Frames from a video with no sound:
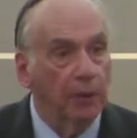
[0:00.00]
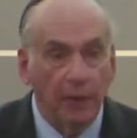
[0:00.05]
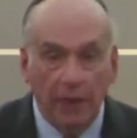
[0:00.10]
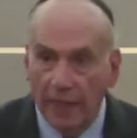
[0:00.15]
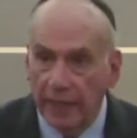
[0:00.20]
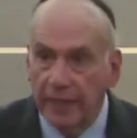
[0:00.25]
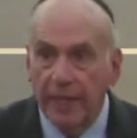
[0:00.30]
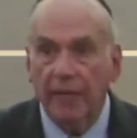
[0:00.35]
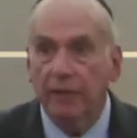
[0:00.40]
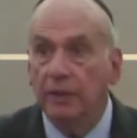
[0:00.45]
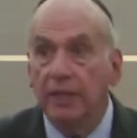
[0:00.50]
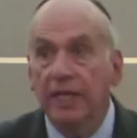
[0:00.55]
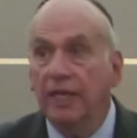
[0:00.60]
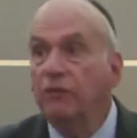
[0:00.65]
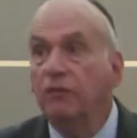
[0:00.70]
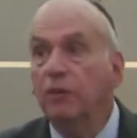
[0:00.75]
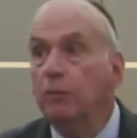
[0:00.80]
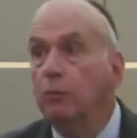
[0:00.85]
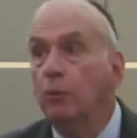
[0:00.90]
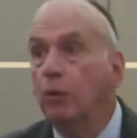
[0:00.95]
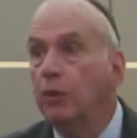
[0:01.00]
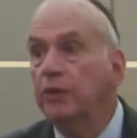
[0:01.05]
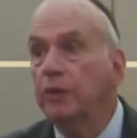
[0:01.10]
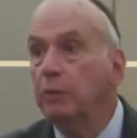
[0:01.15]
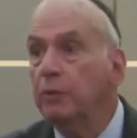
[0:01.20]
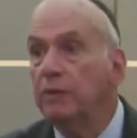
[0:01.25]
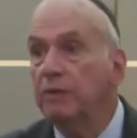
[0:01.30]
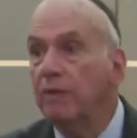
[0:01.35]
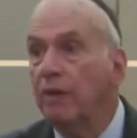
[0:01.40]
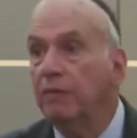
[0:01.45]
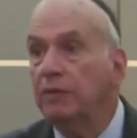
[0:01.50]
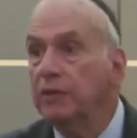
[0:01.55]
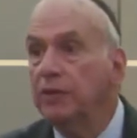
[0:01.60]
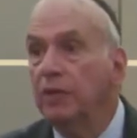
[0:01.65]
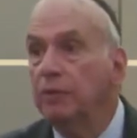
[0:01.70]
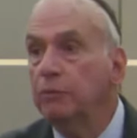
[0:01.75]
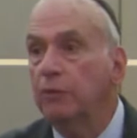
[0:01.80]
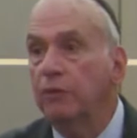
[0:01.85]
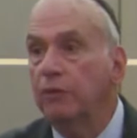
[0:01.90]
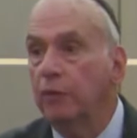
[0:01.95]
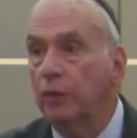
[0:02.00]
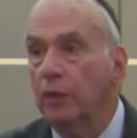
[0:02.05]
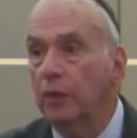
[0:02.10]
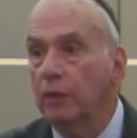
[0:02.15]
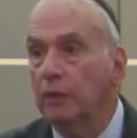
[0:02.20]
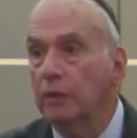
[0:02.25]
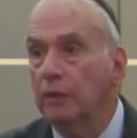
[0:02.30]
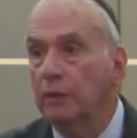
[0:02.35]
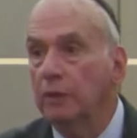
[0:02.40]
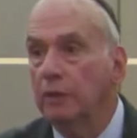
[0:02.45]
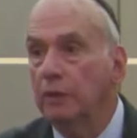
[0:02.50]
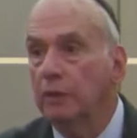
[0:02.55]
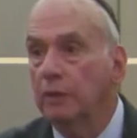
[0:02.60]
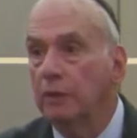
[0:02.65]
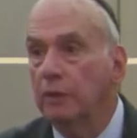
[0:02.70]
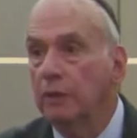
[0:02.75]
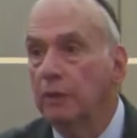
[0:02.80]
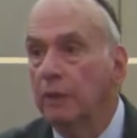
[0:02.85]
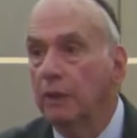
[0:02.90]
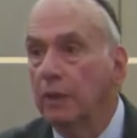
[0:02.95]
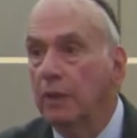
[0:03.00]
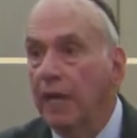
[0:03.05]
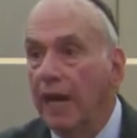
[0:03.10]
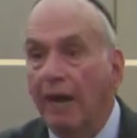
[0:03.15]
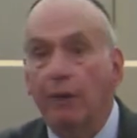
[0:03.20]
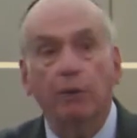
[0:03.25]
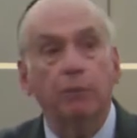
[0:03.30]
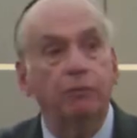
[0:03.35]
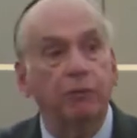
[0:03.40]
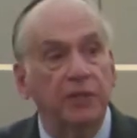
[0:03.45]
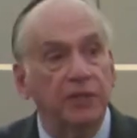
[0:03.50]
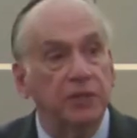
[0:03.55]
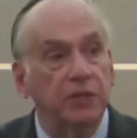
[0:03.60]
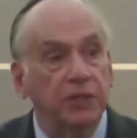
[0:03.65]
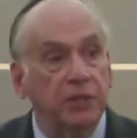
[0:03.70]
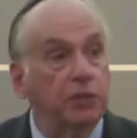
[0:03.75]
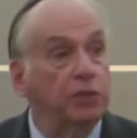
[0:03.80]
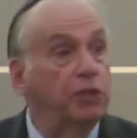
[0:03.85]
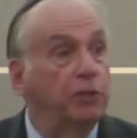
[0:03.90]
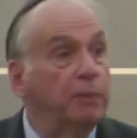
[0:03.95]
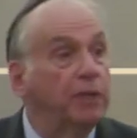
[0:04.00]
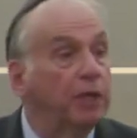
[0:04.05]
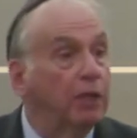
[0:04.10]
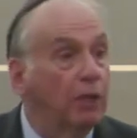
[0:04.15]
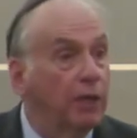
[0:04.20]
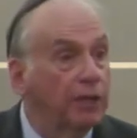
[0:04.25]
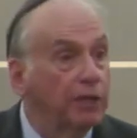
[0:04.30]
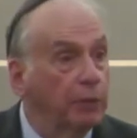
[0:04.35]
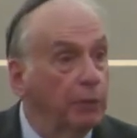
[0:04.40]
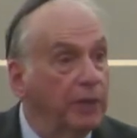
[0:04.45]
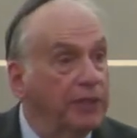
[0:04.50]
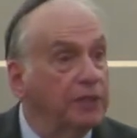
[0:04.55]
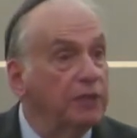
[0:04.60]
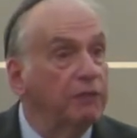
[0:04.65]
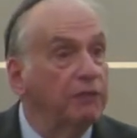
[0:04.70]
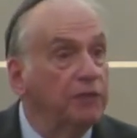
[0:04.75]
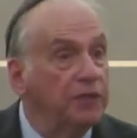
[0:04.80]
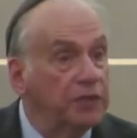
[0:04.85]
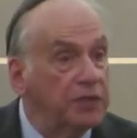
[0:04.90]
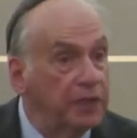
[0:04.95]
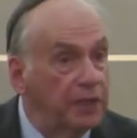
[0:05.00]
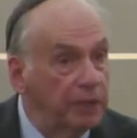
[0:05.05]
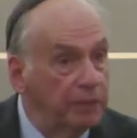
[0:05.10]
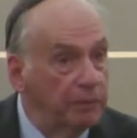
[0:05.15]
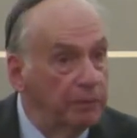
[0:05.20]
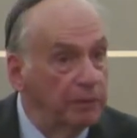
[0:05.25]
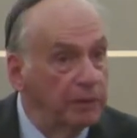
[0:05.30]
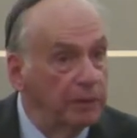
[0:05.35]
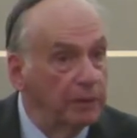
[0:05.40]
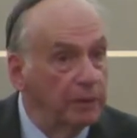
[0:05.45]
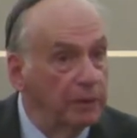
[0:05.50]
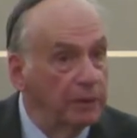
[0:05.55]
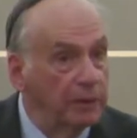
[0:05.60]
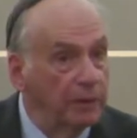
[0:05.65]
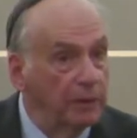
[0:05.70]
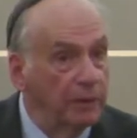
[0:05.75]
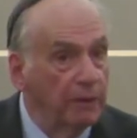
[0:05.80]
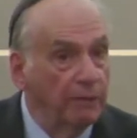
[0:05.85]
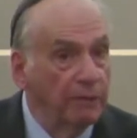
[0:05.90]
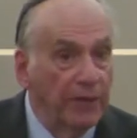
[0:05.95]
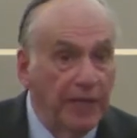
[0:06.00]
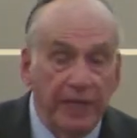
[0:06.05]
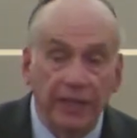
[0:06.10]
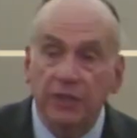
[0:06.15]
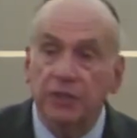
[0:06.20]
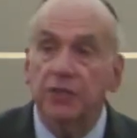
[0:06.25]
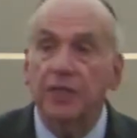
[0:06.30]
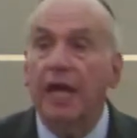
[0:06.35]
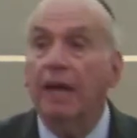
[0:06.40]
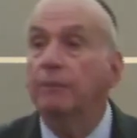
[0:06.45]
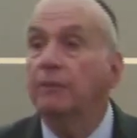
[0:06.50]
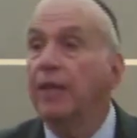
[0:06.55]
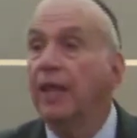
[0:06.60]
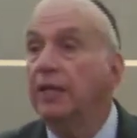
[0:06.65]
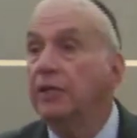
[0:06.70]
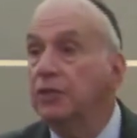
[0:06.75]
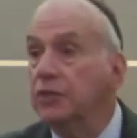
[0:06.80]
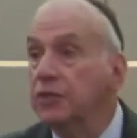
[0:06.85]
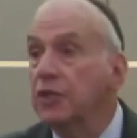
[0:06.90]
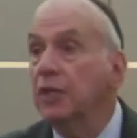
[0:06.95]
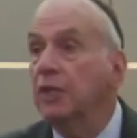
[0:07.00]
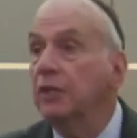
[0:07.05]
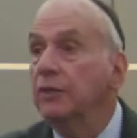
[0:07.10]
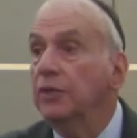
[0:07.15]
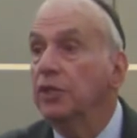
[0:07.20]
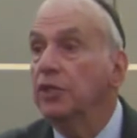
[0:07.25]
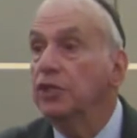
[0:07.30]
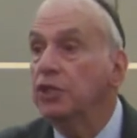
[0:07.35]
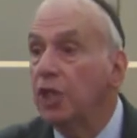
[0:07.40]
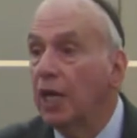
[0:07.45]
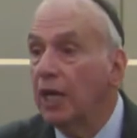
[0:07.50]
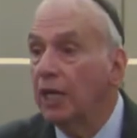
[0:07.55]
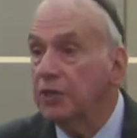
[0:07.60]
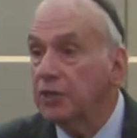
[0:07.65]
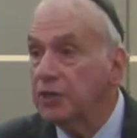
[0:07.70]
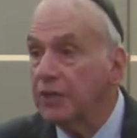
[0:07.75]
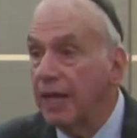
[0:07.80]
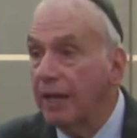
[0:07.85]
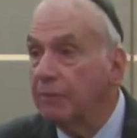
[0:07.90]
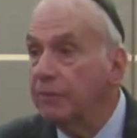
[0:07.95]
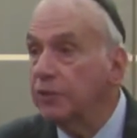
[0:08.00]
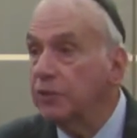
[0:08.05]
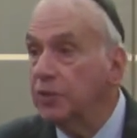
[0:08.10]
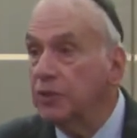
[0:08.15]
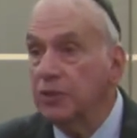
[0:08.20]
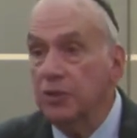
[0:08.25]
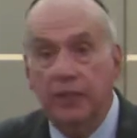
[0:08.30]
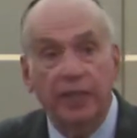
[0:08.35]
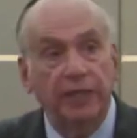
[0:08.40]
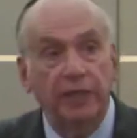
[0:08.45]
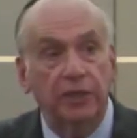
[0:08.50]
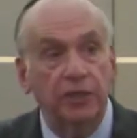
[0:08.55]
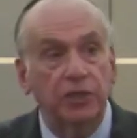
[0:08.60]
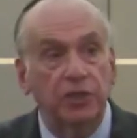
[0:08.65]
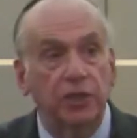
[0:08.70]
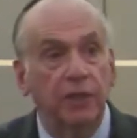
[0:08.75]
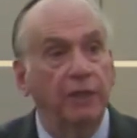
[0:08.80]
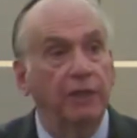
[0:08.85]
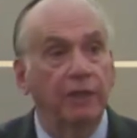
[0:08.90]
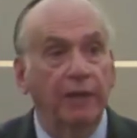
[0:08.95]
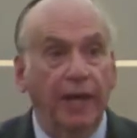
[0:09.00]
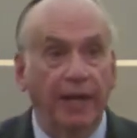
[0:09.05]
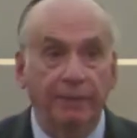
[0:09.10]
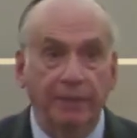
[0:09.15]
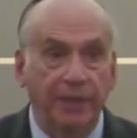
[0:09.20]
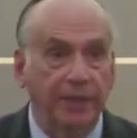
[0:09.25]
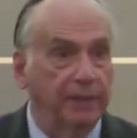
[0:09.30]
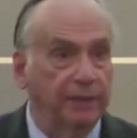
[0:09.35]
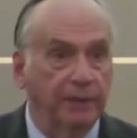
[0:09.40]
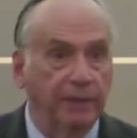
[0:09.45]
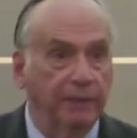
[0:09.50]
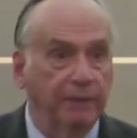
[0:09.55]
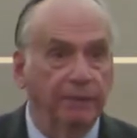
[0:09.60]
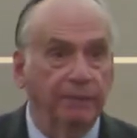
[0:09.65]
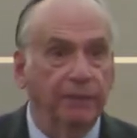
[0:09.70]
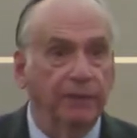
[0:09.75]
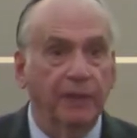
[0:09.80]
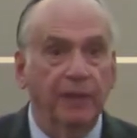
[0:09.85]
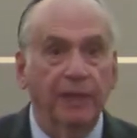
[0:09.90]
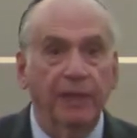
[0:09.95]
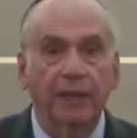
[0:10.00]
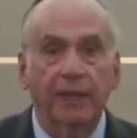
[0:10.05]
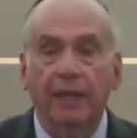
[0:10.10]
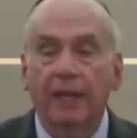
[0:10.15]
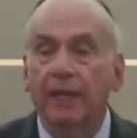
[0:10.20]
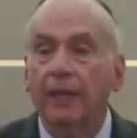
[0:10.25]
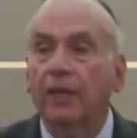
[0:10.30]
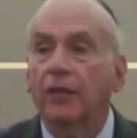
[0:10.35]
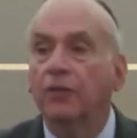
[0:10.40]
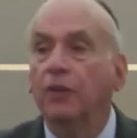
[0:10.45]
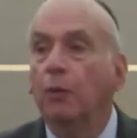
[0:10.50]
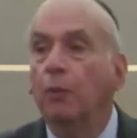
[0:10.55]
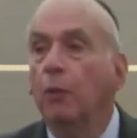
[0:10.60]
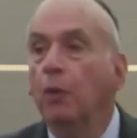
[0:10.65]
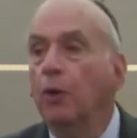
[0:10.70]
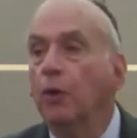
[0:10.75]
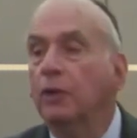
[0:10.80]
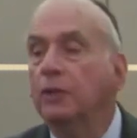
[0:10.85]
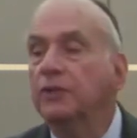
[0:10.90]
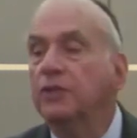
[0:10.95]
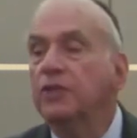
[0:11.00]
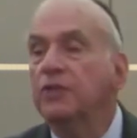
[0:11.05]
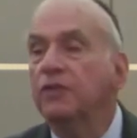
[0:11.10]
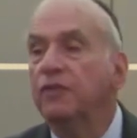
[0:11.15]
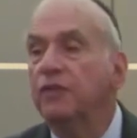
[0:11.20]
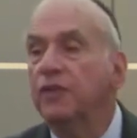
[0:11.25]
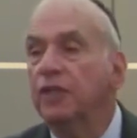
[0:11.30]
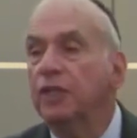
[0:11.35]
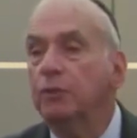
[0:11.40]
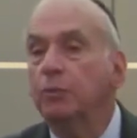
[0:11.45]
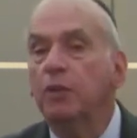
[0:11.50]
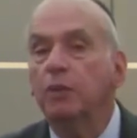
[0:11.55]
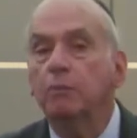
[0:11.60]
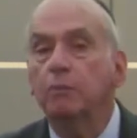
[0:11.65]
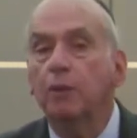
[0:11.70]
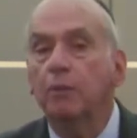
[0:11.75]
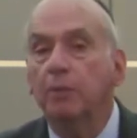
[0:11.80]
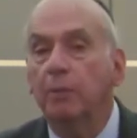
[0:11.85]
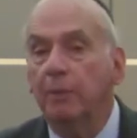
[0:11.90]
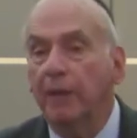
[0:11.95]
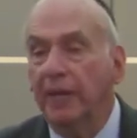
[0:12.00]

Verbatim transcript: Again, even more than we've ever done before. Our president, Jimmy Carter, went to visit him he established, that is, the Shah established his linkage. I mean, the world is filled with bubbe